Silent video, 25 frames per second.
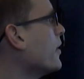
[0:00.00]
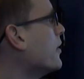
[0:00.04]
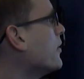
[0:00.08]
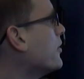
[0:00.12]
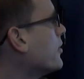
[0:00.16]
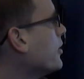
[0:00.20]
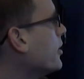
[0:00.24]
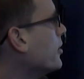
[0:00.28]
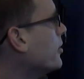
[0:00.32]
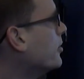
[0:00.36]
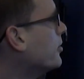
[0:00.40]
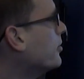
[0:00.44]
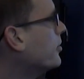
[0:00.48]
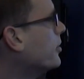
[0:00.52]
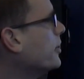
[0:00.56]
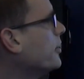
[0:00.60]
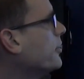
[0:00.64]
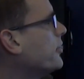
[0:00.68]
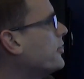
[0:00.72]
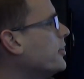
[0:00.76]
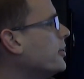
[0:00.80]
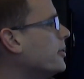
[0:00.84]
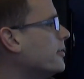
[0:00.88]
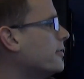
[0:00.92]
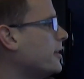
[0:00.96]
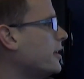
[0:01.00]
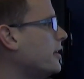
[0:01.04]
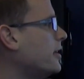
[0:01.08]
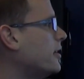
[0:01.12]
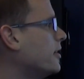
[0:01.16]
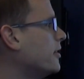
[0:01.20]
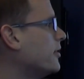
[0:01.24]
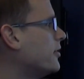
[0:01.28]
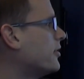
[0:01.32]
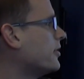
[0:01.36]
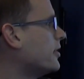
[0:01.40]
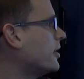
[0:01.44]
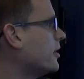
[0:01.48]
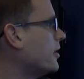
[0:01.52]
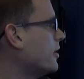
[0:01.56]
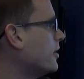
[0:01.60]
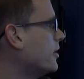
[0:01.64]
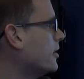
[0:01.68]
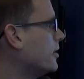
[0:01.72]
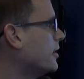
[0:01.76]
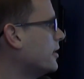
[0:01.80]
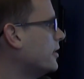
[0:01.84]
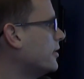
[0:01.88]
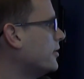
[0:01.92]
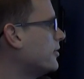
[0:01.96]
So what you see over here is
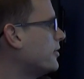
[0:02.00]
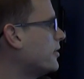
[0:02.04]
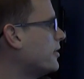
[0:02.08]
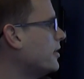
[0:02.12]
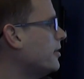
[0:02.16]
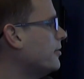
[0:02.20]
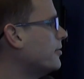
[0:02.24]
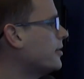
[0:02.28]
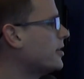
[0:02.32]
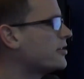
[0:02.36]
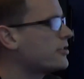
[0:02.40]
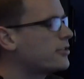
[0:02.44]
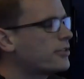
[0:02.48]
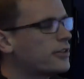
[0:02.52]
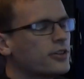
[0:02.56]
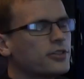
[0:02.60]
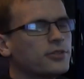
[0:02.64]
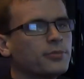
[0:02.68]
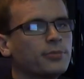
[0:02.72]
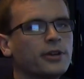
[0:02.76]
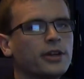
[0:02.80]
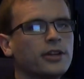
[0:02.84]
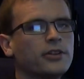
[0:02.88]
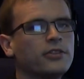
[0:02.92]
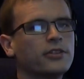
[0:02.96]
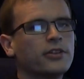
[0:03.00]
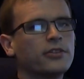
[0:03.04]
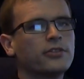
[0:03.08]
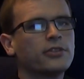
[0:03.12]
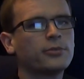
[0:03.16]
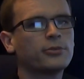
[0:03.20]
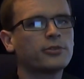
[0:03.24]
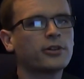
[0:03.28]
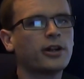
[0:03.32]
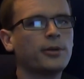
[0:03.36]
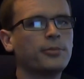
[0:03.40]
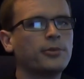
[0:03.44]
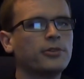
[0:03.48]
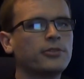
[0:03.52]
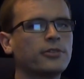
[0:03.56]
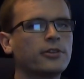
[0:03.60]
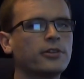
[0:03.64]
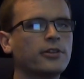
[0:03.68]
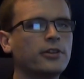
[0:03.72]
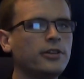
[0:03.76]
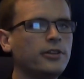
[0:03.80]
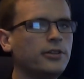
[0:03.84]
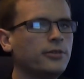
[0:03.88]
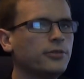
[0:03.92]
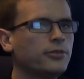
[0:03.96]
the registration page that subscribers are
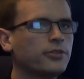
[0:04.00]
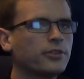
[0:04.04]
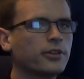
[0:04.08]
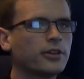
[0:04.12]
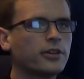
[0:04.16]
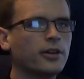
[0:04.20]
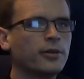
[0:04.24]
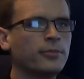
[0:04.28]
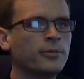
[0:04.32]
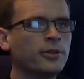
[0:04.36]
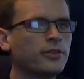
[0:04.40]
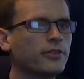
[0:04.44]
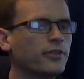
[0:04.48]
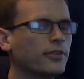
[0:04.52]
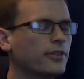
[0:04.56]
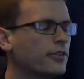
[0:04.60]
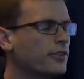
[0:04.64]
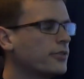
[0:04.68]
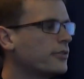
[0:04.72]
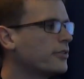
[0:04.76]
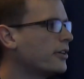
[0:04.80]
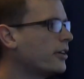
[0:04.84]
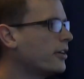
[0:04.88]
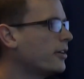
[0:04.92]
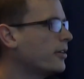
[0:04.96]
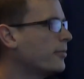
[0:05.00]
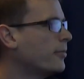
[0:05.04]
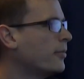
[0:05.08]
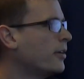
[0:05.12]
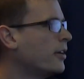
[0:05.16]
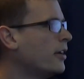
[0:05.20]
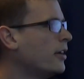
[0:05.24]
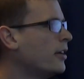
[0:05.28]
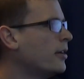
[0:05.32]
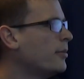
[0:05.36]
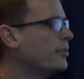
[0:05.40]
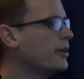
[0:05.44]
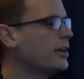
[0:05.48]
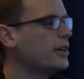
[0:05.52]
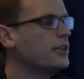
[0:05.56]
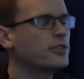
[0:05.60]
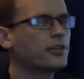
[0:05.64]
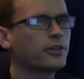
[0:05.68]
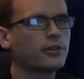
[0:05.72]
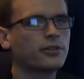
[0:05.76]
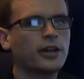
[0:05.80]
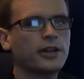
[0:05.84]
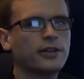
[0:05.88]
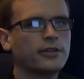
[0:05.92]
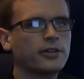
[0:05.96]
going to use to come into this page
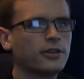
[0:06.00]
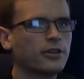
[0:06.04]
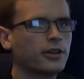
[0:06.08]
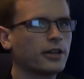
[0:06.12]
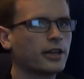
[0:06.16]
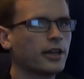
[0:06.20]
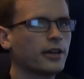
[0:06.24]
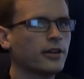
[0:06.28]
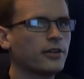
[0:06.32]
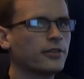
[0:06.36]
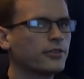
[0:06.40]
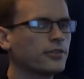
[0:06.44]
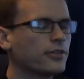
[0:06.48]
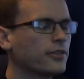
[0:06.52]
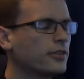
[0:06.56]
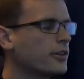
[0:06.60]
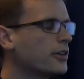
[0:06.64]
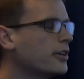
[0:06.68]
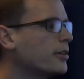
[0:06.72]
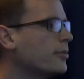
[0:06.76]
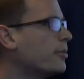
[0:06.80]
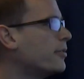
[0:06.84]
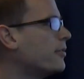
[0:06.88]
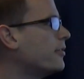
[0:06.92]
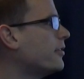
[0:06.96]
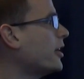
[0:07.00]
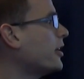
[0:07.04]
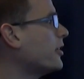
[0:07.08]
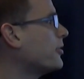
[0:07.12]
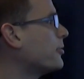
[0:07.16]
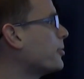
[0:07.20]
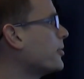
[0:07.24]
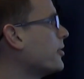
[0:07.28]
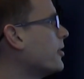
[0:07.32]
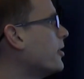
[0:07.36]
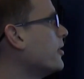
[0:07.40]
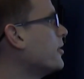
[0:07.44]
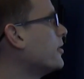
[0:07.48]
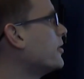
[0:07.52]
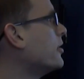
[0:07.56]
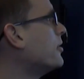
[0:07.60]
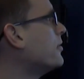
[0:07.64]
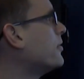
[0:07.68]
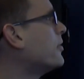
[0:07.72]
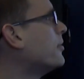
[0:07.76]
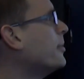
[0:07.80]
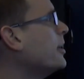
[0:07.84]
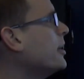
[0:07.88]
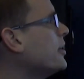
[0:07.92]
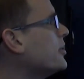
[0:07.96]
and create their account. So they're going to provide us with all their
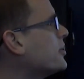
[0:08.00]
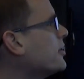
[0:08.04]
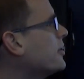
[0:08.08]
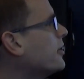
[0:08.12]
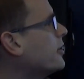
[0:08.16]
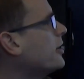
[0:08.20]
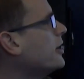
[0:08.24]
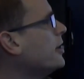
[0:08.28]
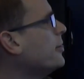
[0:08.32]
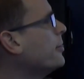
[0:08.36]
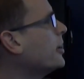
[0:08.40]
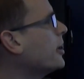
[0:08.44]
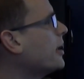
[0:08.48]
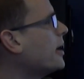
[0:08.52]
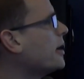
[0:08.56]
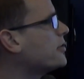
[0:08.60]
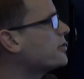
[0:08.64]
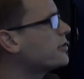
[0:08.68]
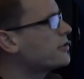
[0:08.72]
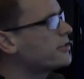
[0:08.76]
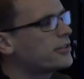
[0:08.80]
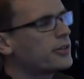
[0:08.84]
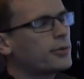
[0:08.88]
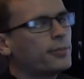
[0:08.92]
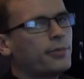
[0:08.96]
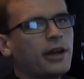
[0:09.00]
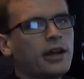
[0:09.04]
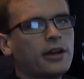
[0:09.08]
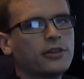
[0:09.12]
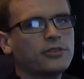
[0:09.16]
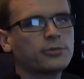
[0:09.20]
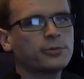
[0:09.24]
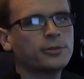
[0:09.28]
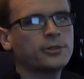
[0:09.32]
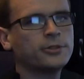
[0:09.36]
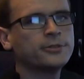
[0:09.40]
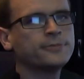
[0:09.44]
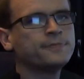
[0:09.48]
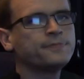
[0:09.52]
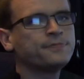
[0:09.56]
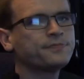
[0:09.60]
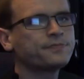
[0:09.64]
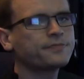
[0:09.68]
information, their email address, their password.